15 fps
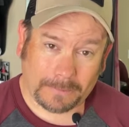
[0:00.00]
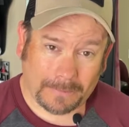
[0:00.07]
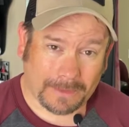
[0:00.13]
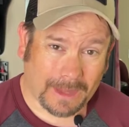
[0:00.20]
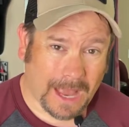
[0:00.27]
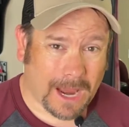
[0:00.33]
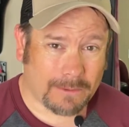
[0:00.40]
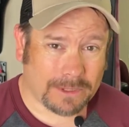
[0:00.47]

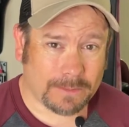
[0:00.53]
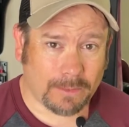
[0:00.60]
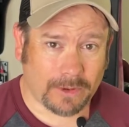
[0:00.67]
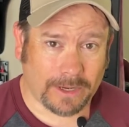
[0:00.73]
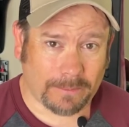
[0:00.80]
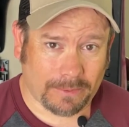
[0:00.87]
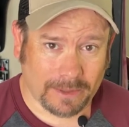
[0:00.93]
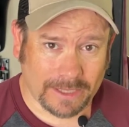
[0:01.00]
I was
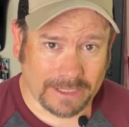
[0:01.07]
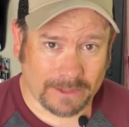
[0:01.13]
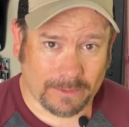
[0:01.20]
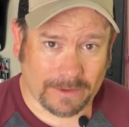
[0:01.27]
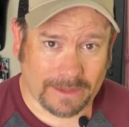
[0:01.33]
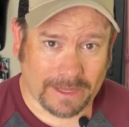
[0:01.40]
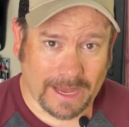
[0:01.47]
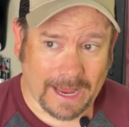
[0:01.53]
pretty pleased
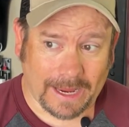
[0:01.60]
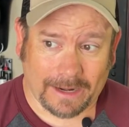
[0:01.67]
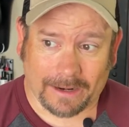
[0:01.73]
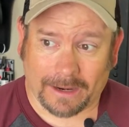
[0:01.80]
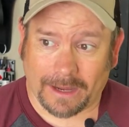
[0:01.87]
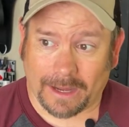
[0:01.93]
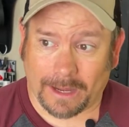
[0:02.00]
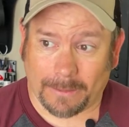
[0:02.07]
with that.
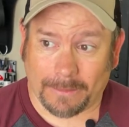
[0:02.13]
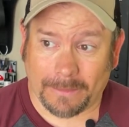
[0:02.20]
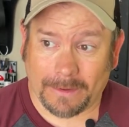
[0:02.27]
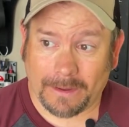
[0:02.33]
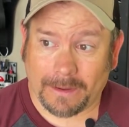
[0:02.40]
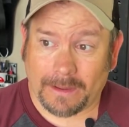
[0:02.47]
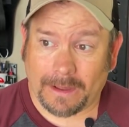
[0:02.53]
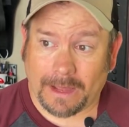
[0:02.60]

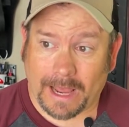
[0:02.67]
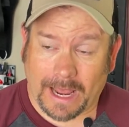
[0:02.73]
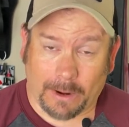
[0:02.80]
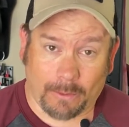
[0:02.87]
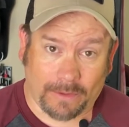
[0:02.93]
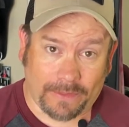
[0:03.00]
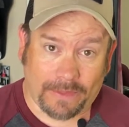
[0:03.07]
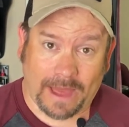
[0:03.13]

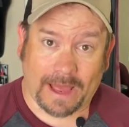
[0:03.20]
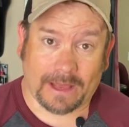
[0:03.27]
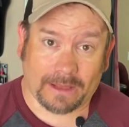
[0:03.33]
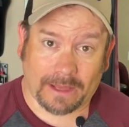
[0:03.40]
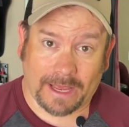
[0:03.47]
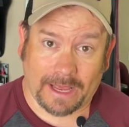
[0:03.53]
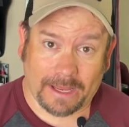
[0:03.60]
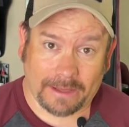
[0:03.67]
And with that
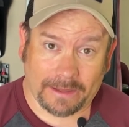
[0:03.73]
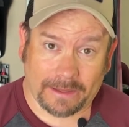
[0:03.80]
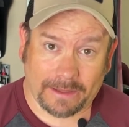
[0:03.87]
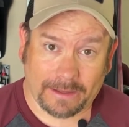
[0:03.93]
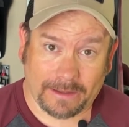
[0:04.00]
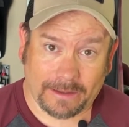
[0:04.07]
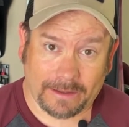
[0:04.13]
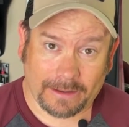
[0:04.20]
length,
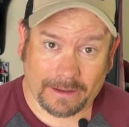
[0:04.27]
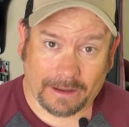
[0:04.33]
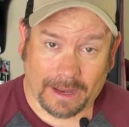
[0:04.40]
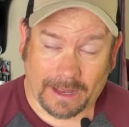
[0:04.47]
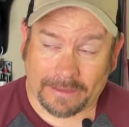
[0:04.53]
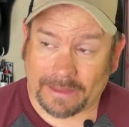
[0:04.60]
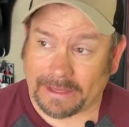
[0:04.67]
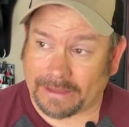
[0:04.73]

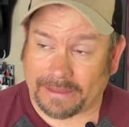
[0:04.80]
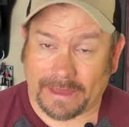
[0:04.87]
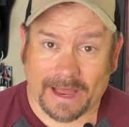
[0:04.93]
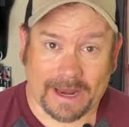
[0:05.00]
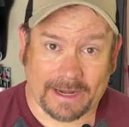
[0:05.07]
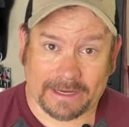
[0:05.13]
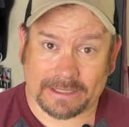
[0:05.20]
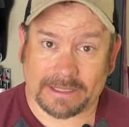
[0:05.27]
I think
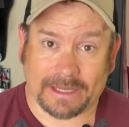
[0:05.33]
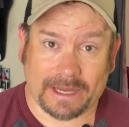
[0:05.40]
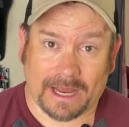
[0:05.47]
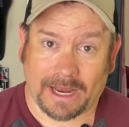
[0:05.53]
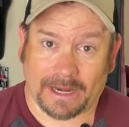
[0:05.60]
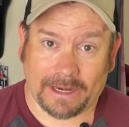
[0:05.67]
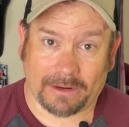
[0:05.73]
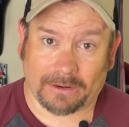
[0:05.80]
that is the
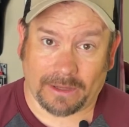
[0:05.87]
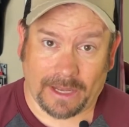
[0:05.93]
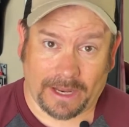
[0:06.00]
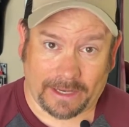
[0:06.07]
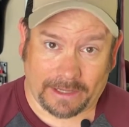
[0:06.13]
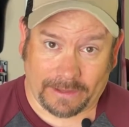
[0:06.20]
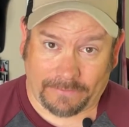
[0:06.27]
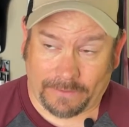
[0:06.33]
ideal
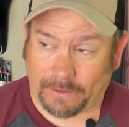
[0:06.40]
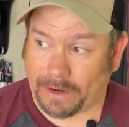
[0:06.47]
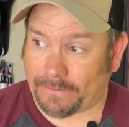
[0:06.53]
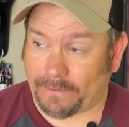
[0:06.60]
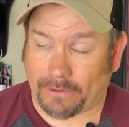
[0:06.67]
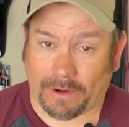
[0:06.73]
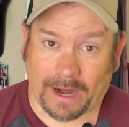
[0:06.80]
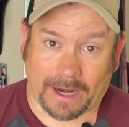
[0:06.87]
length. If you have
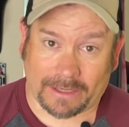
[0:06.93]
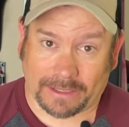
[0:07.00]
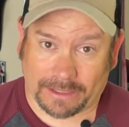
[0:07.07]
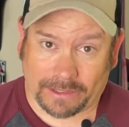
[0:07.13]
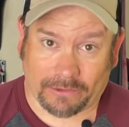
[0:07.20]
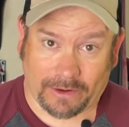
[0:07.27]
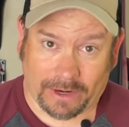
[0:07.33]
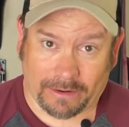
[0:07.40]
a rack
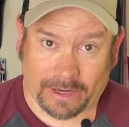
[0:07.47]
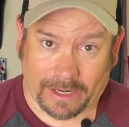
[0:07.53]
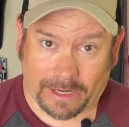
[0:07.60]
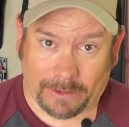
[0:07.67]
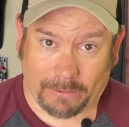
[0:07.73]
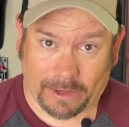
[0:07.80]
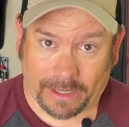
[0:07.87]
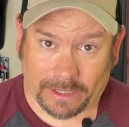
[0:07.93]
that's around
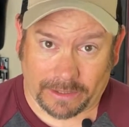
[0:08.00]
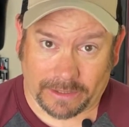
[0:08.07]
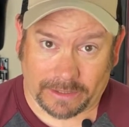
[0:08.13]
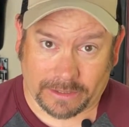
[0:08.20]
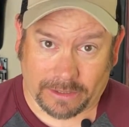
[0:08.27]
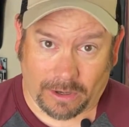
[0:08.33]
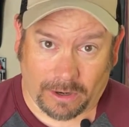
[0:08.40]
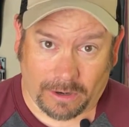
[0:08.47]
91
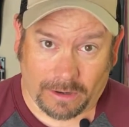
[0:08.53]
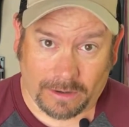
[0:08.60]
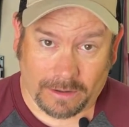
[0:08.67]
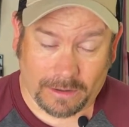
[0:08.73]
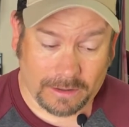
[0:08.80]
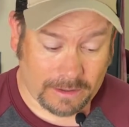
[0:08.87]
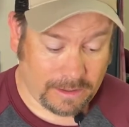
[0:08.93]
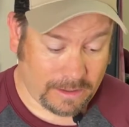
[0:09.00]
inches tall,
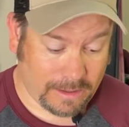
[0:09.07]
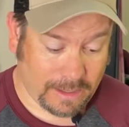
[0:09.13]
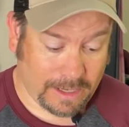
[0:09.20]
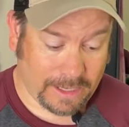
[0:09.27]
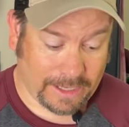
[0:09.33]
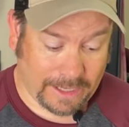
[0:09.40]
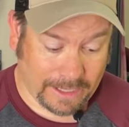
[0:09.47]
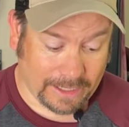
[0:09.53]

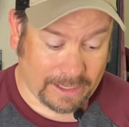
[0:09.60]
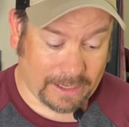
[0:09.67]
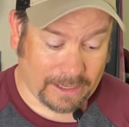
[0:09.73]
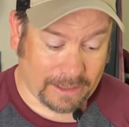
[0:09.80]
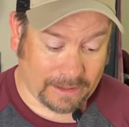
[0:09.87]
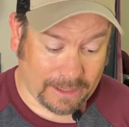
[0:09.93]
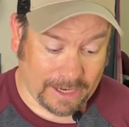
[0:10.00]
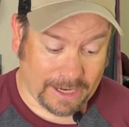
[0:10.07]
get a
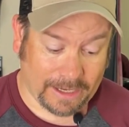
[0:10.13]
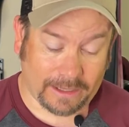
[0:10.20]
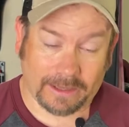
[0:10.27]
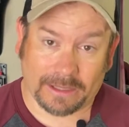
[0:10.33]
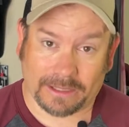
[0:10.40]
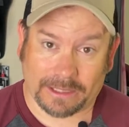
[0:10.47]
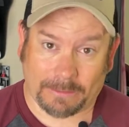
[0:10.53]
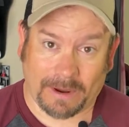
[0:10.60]
length
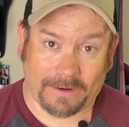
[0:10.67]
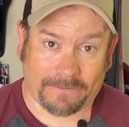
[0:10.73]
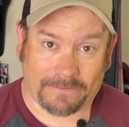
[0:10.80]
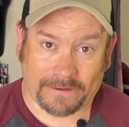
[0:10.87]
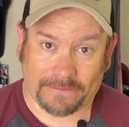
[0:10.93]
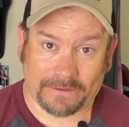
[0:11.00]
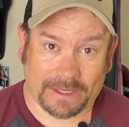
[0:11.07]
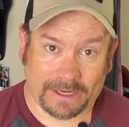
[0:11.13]
that's about
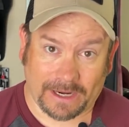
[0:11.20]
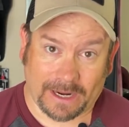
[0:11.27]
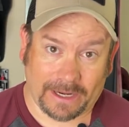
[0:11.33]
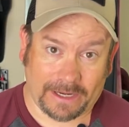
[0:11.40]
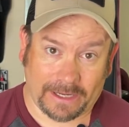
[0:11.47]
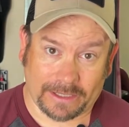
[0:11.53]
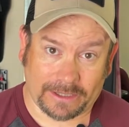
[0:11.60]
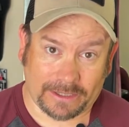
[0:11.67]
59
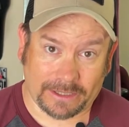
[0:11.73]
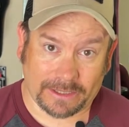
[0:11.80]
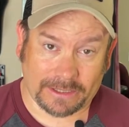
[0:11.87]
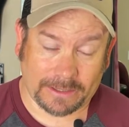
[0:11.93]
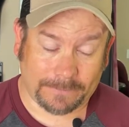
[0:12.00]
inches.